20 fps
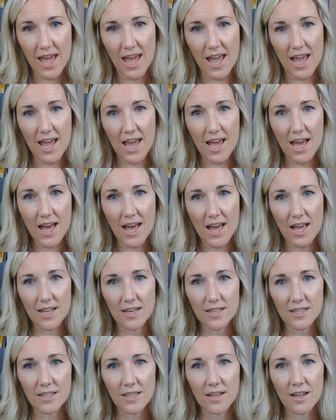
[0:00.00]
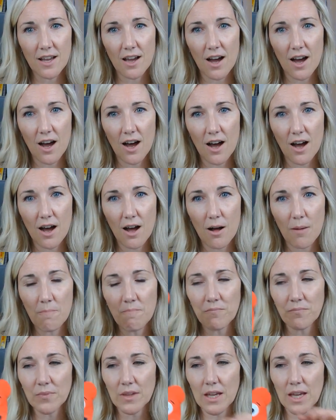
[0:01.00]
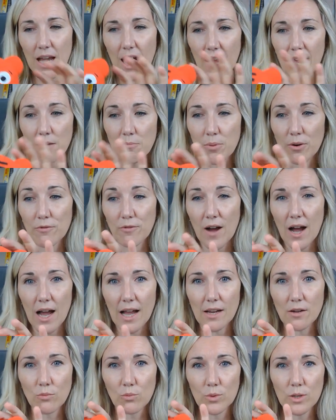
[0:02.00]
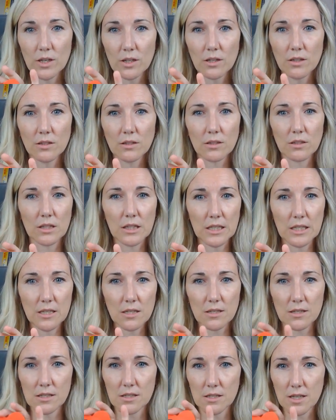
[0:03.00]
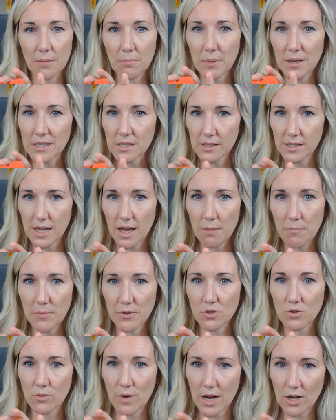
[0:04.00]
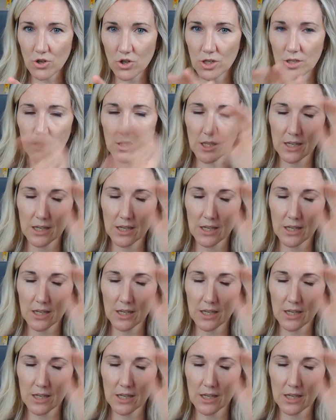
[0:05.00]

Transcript: and I provide real clear step-by-step directions,